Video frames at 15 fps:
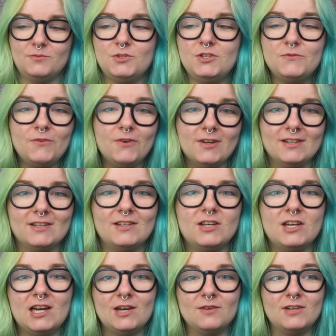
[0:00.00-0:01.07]
which is fun,
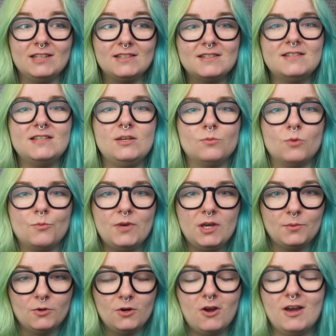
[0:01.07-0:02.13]
like to see what
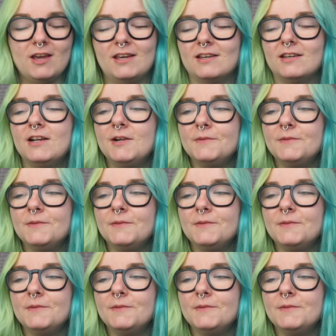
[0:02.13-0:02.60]
people like.